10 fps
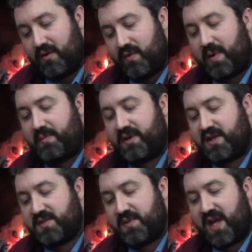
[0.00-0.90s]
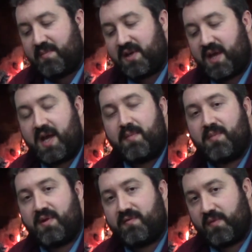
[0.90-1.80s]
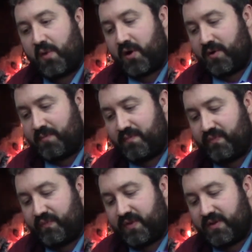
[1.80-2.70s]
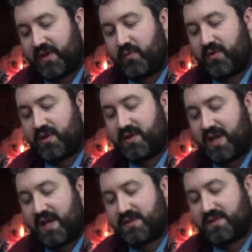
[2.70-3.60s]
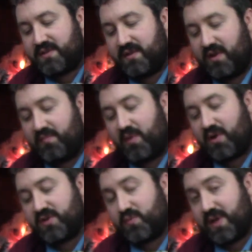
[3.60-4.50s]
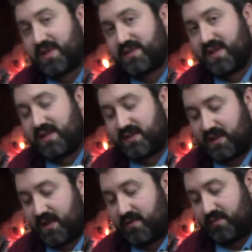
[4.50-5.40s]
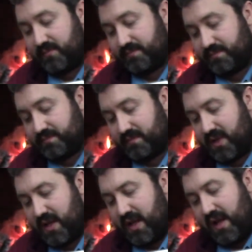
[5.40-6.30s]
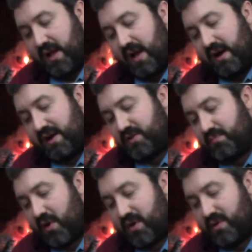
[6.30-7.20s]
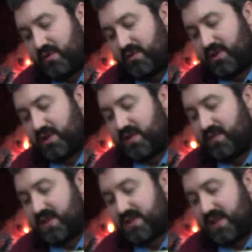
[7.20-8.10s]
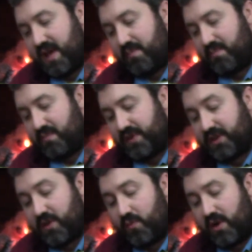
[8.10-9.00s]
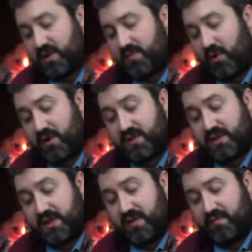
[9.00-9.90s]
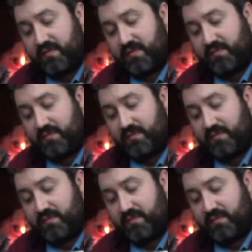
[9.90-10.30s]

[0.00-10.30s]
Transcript: Republicans became a game for Martin. They were the test of Martin's wits and skill. Either Martin could convince them that they wanted Martin to live,